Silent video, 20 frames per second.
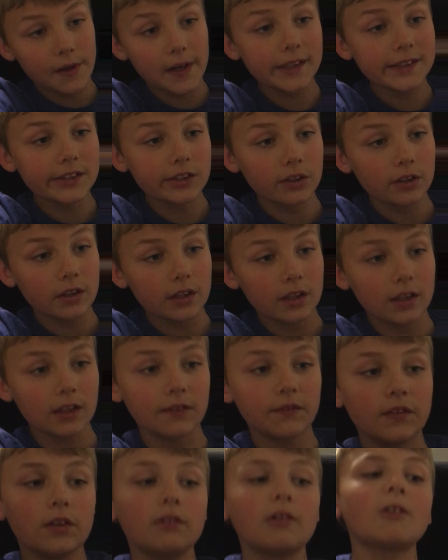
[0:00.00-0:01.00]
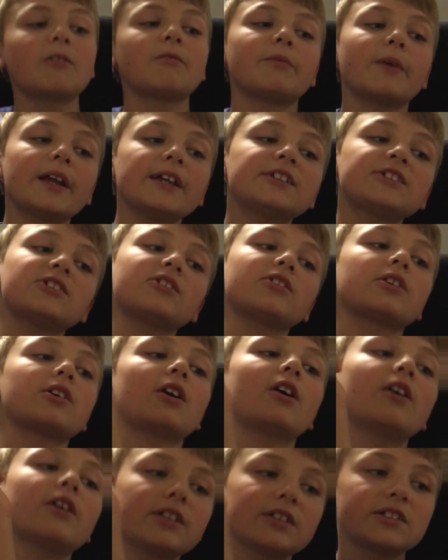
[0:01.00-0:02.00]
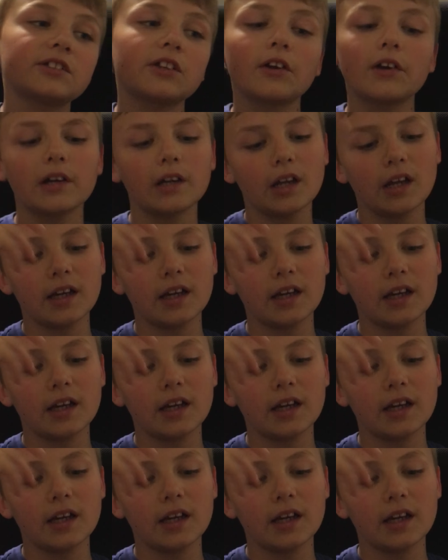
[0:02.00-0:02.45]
racer if you're a racer car, sorry